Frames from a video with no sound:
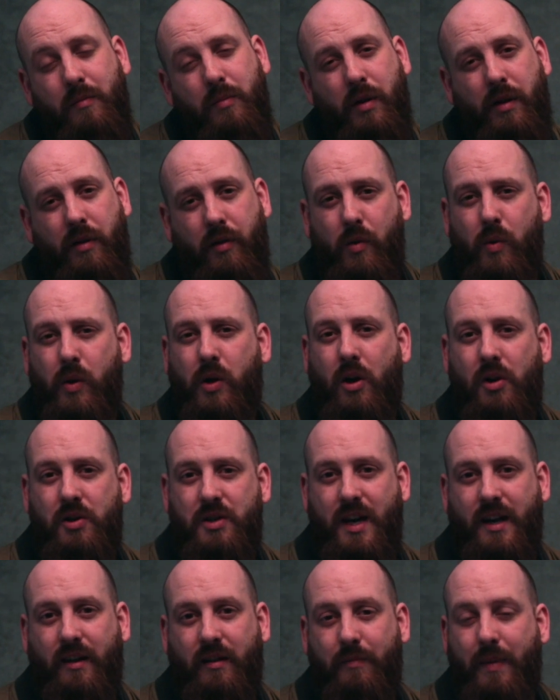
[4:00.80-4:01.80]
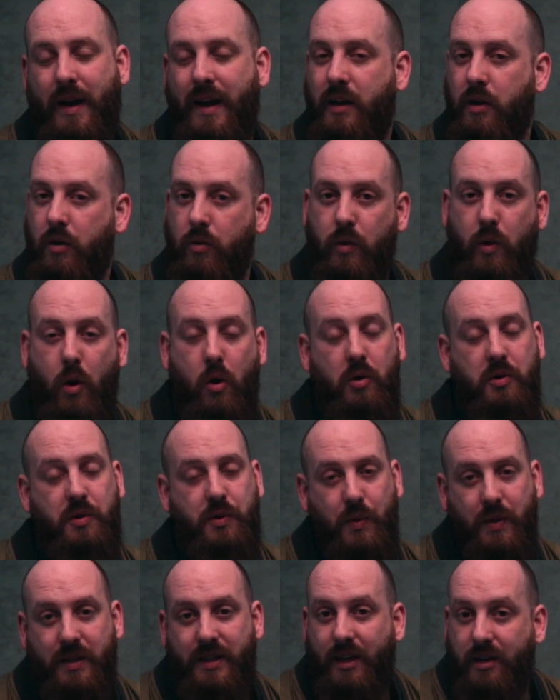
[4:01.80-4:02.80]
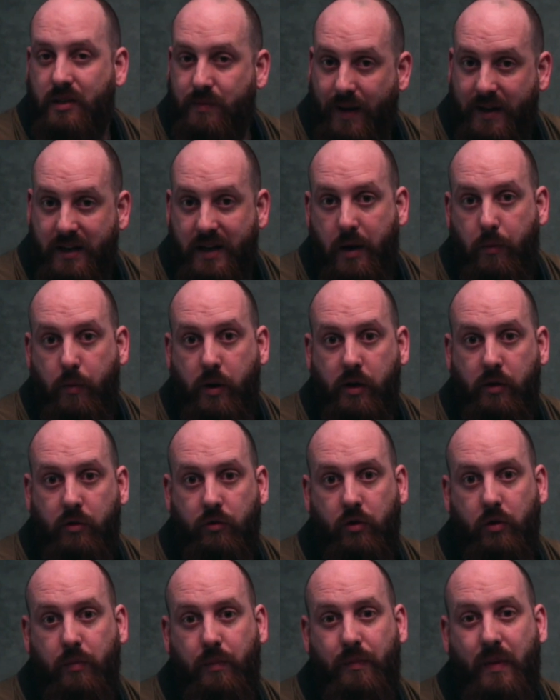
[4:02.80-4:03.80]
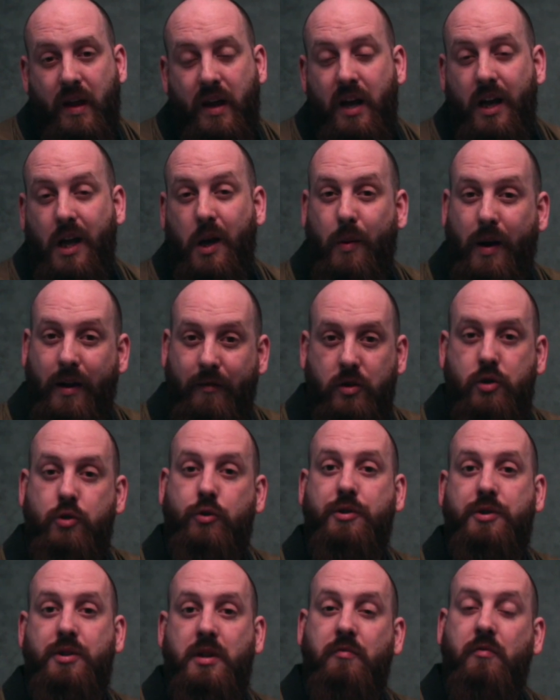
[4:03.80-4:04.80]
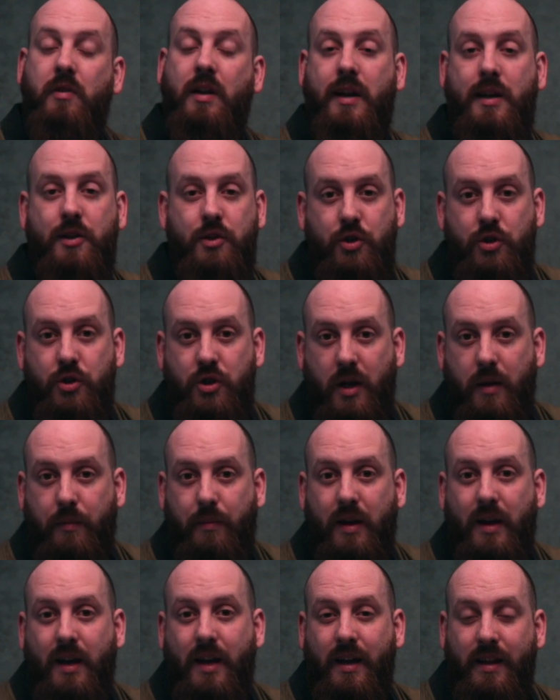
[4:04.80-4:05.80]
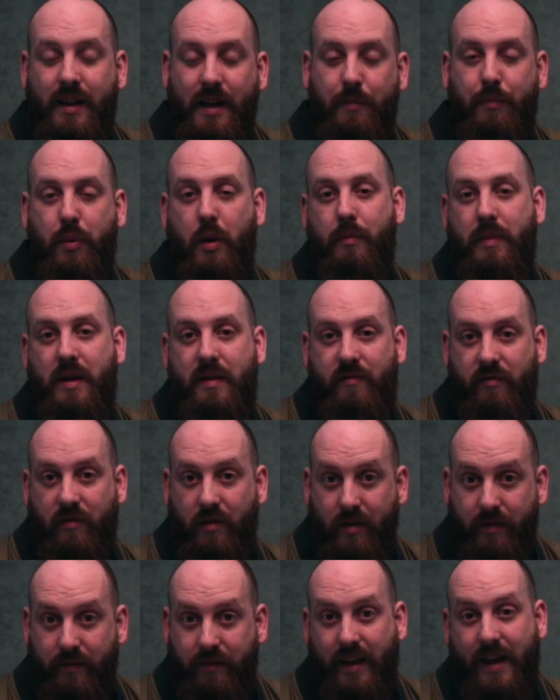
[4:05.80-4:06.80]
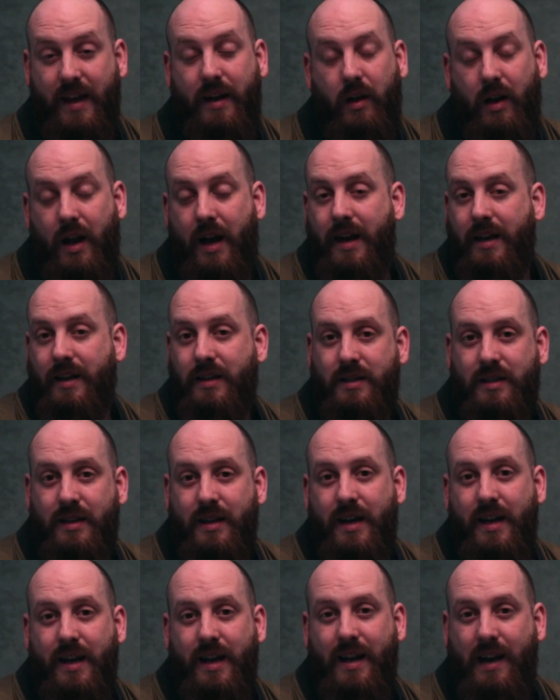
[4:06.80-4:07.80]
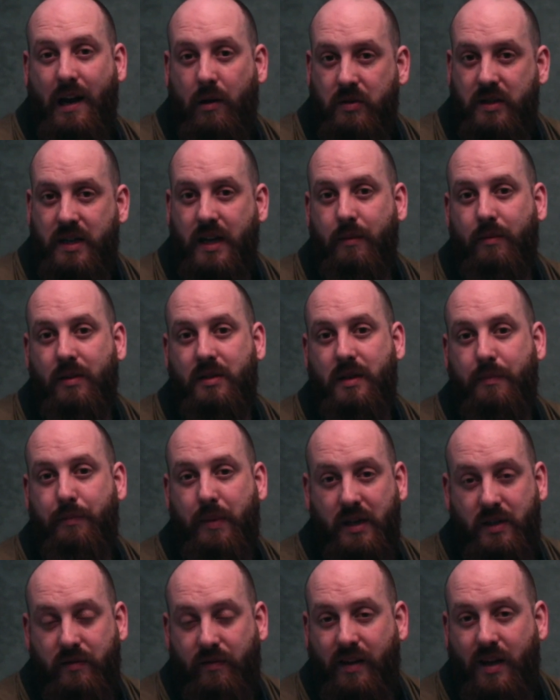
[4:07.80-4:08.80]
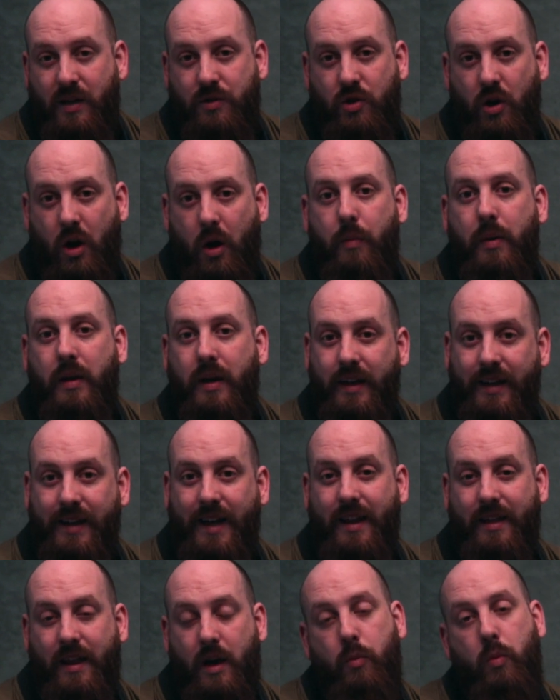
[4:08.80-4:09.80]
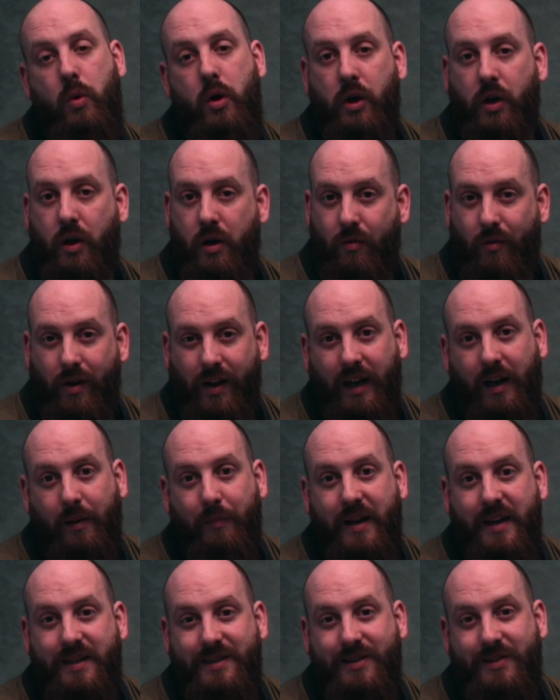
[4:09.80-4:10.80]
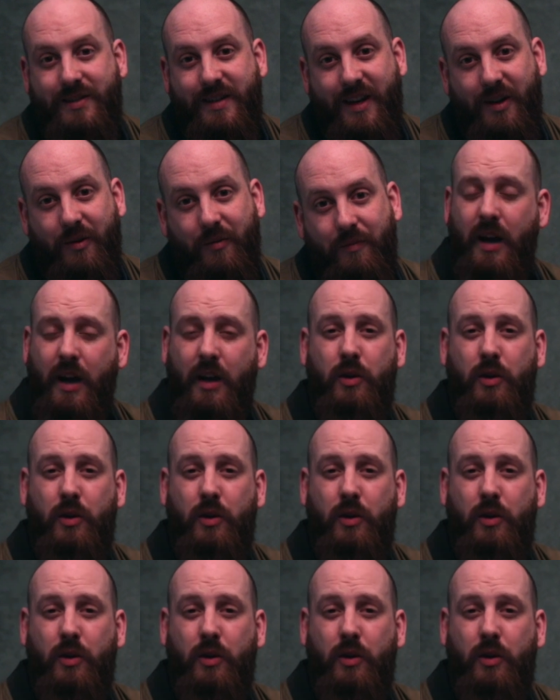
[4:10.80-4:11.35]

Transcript: But through a contact of mine who also attends my networking group, who I have a trusted relationship, they put me in front of their clients, and I was able to pitch for that job and get that work on a regular basis now.